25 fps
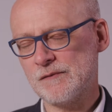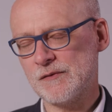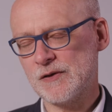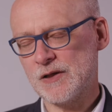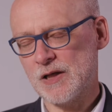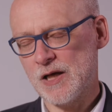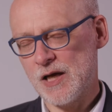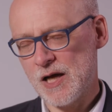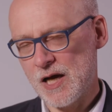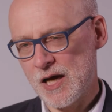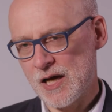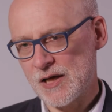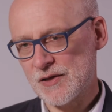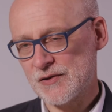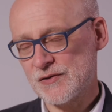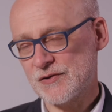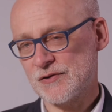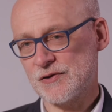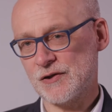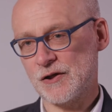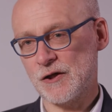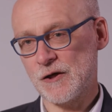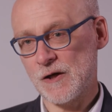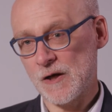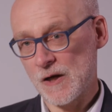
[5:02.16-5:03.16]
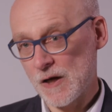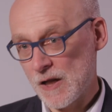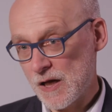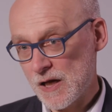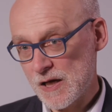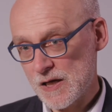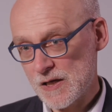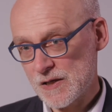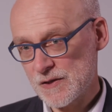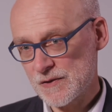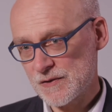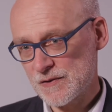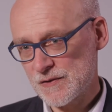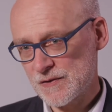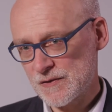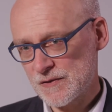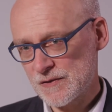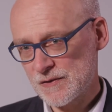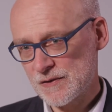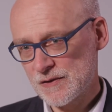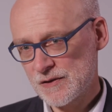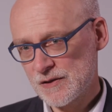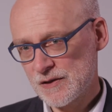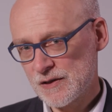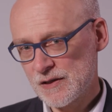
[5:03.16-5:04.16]
of caste to
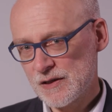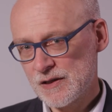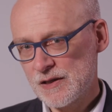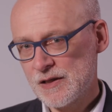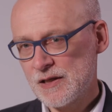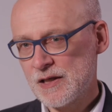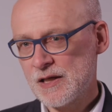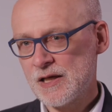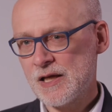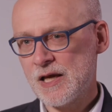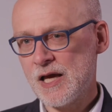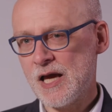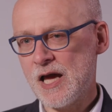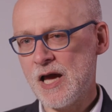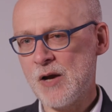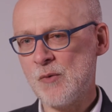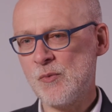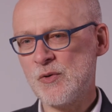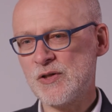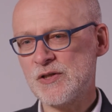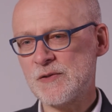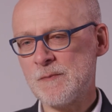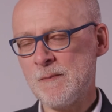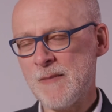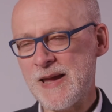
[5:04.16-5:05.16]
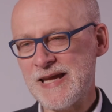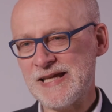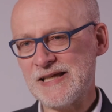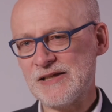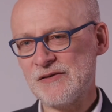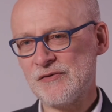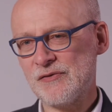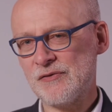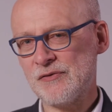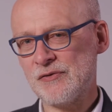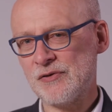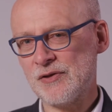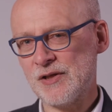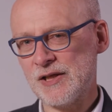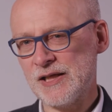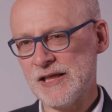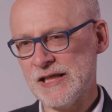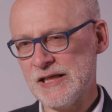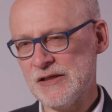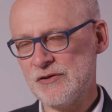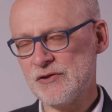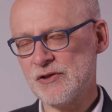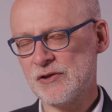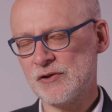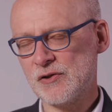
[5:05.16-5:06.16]
class, which make the
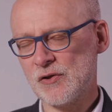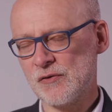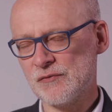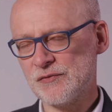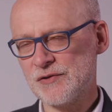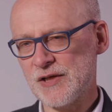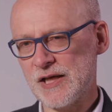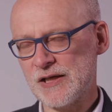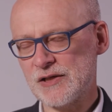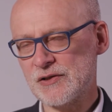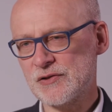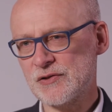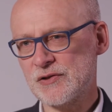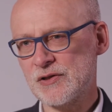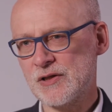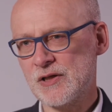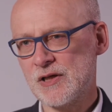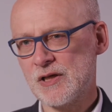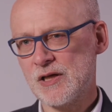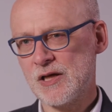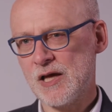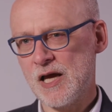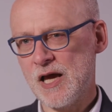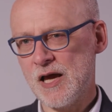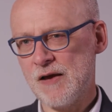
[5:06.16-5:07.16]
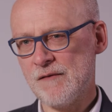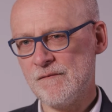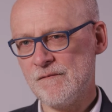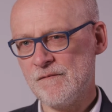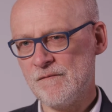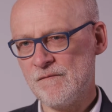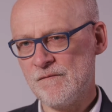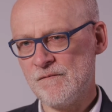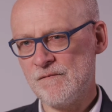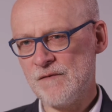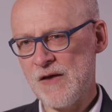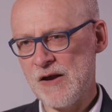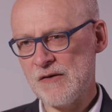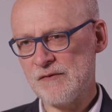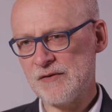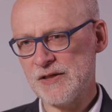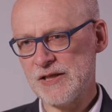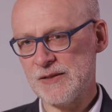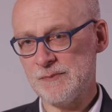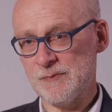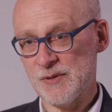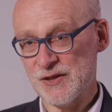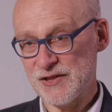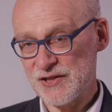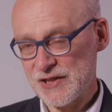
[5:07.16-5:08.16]
Indian context
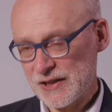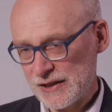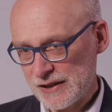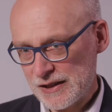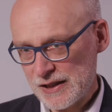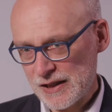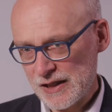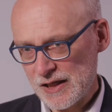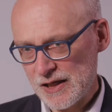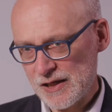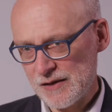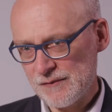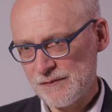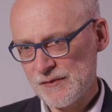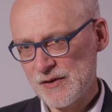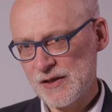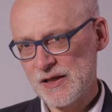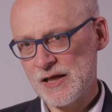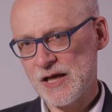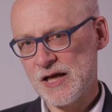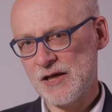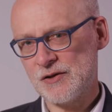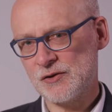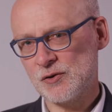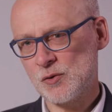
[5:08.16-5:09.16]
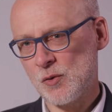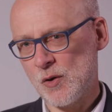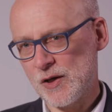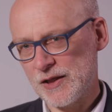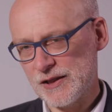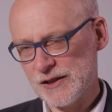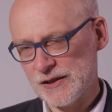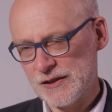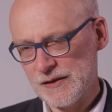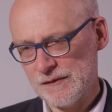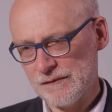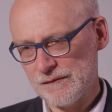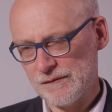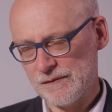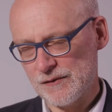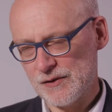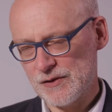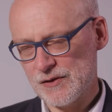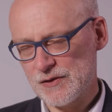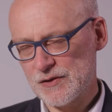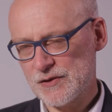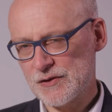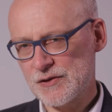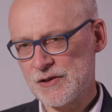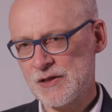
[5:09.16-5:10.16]
very particular and quite
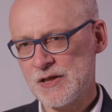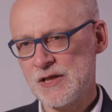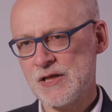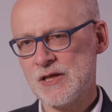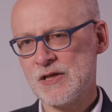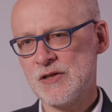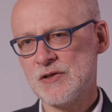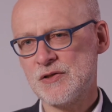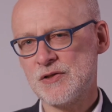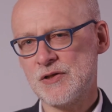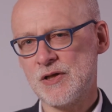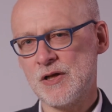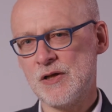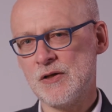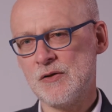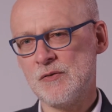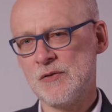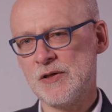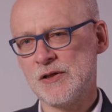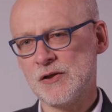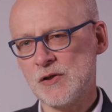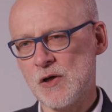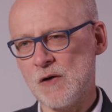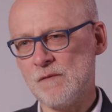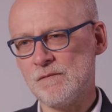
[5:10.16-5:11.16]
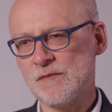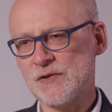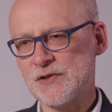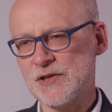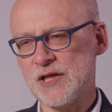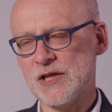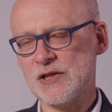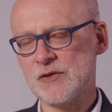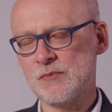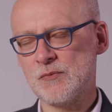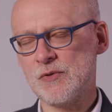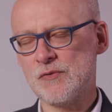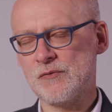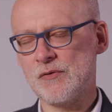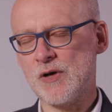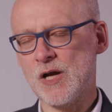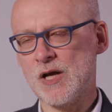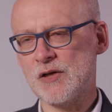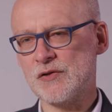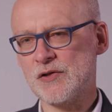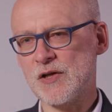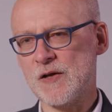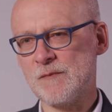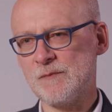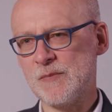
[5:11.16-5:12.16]
different. So in conversation with
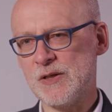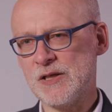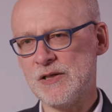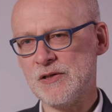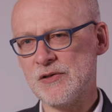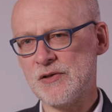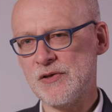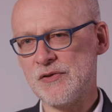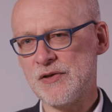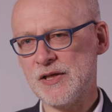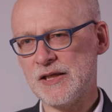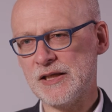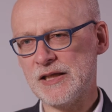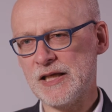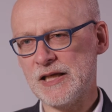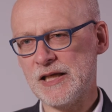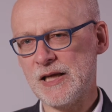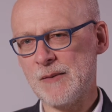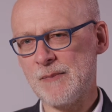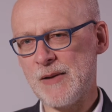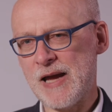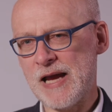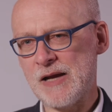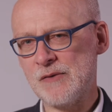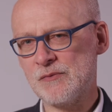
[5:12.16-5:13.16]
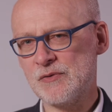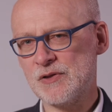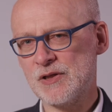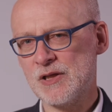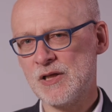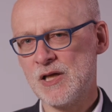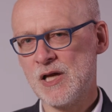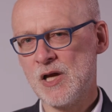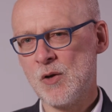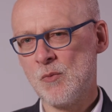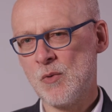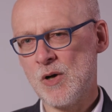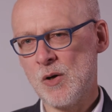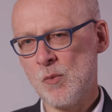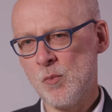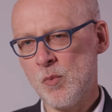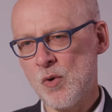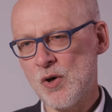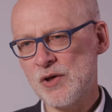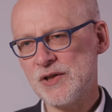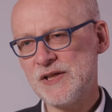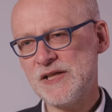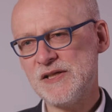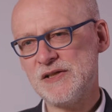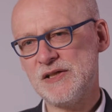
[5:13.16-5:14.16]
Raj, I've been thinking about, well,
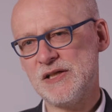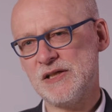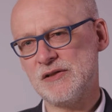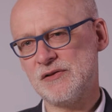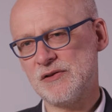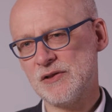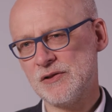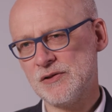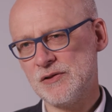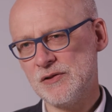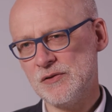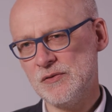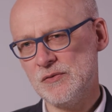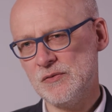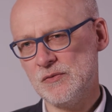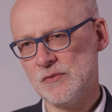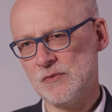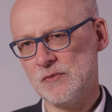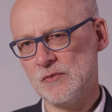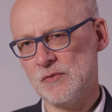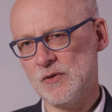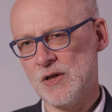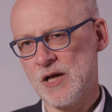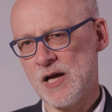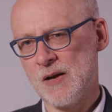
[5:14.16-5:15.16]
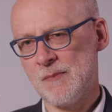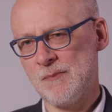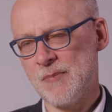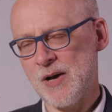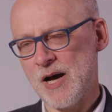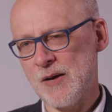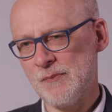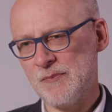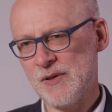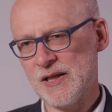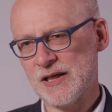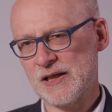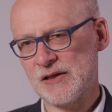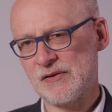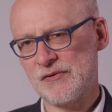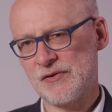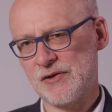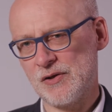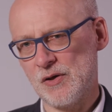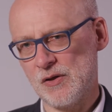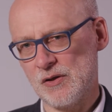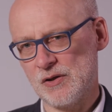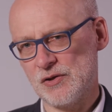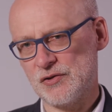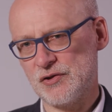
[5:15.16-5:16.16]
what is it to do public
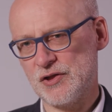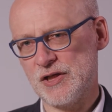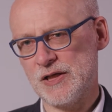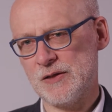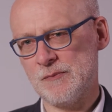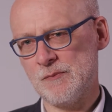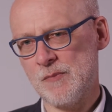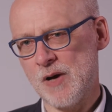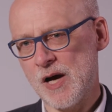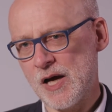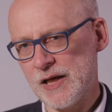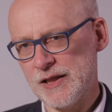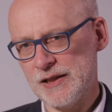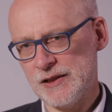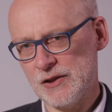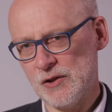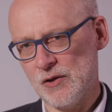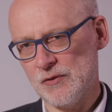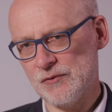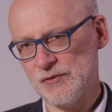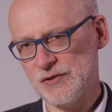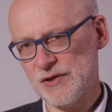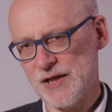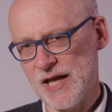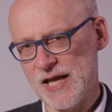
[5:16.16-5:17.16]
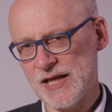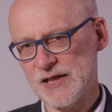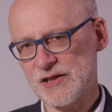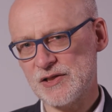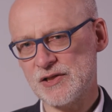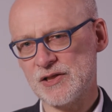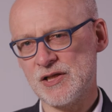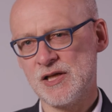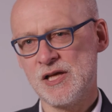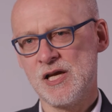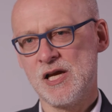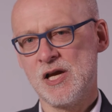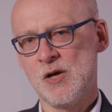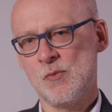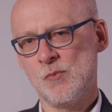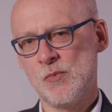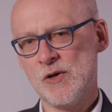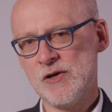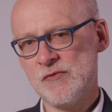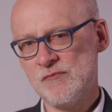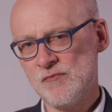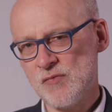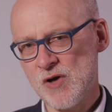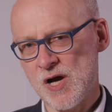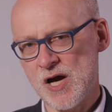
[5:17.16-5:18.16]
theology in my context
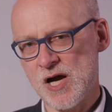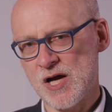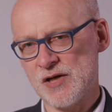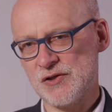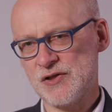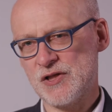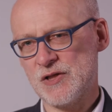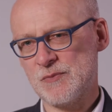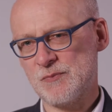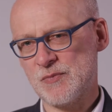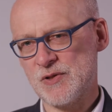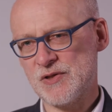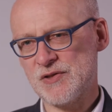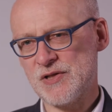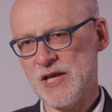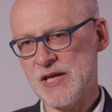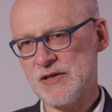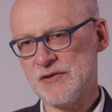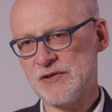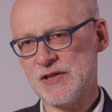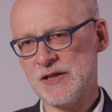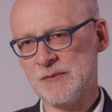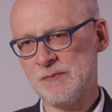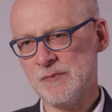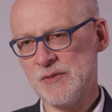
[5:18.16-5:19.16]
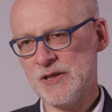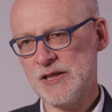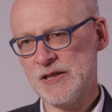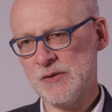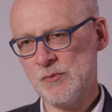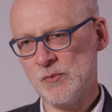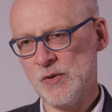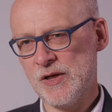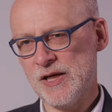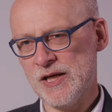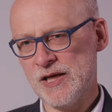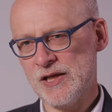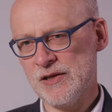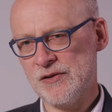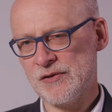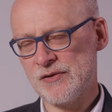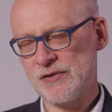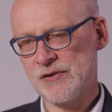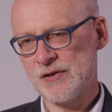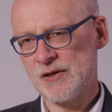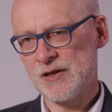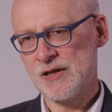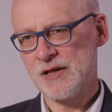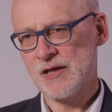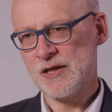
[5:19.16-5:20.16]
when Raj is presenting me
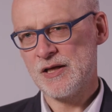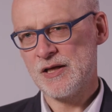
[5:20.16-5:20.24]
with